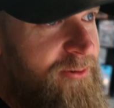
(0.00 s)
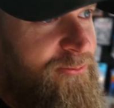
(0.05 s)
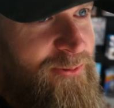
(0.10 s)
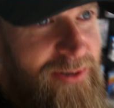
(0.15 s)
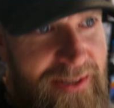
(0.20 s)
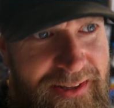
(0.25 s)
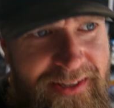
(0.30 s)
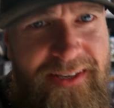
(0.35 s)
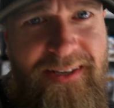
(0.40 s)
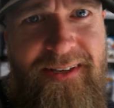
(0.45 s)

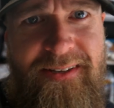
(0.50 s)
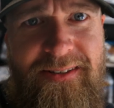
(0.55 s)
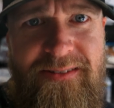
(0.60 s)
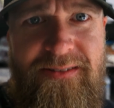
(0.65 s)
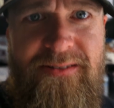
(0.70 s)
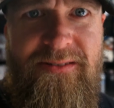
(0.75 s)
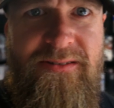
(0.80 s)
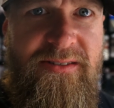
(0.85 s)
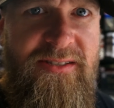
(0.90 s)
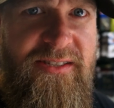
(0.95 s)
really
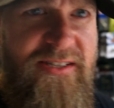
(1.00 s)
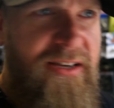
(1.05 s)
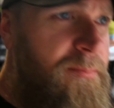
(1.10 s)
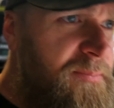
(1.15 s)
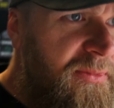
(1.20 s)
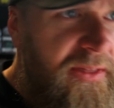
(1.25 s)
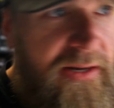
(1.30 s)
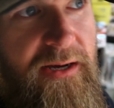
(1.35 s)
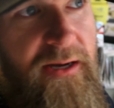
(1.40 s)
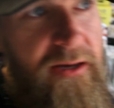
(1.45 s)

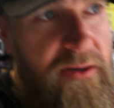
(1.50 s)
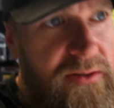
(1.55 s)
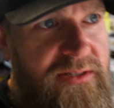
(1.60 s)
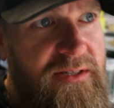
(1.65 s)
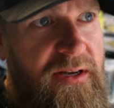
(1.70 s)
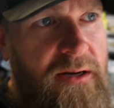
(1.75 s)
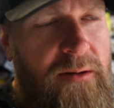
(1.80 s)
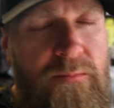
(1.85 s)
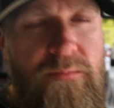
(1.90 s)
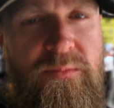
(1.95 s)
something
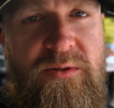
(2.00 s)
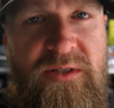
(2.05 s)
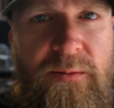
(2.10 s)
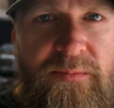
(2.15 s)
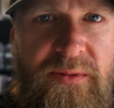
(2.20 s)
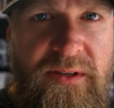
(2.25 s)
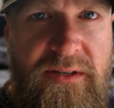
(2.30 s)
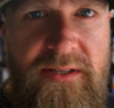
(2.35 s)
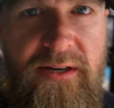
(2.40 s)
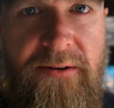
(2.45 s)
else. I'm
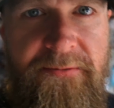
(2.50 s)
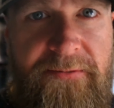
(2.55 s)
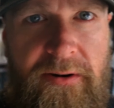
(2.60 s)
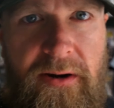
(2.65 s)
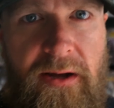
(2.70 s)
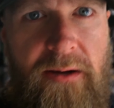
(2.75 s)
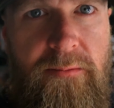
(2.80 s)
something different.